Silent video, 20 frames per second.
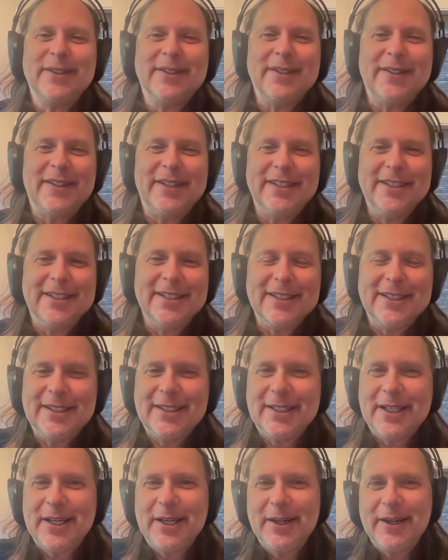so I
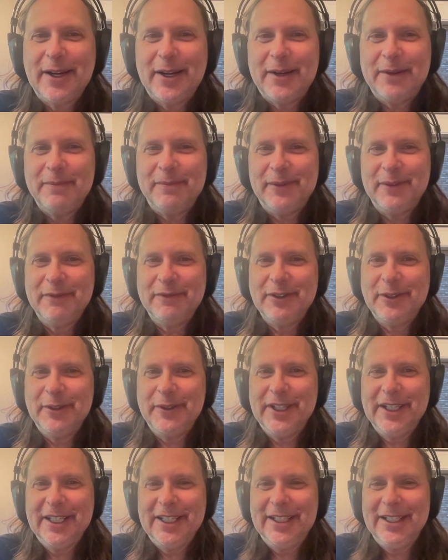am
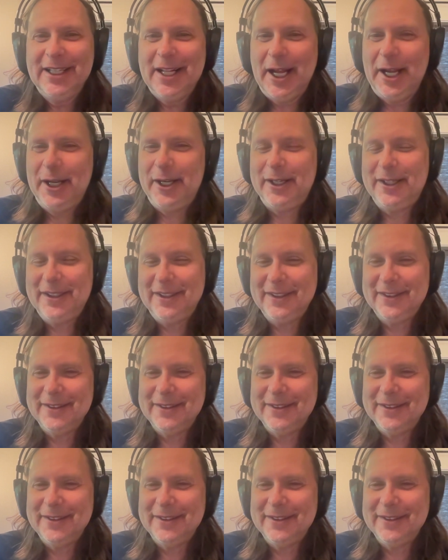reviewing it now.